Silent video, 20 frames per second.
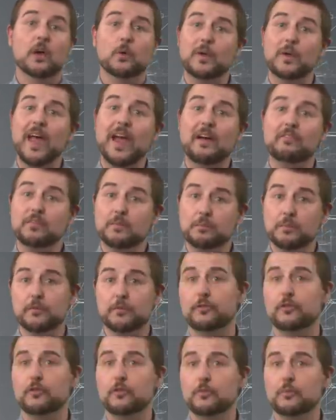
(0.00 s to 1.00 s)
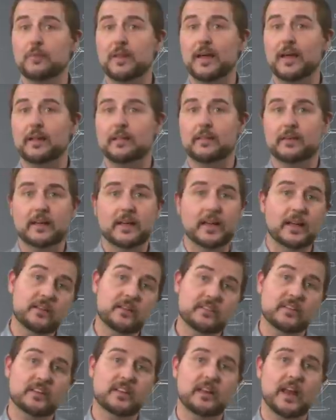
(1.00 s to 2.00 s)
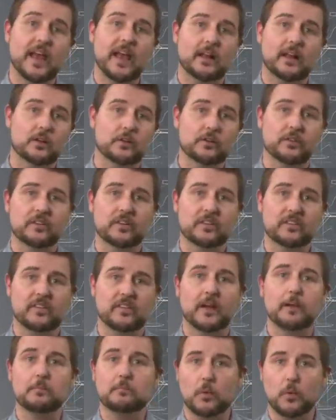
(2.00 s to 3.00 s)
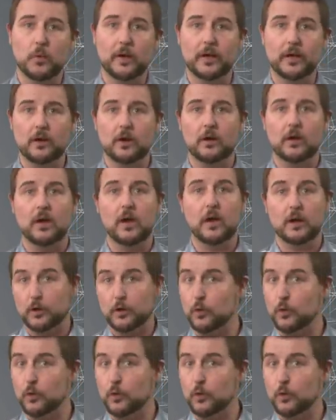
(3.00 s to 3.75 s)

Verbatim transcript: We have to presume that the incident handlers inside Boeing uh,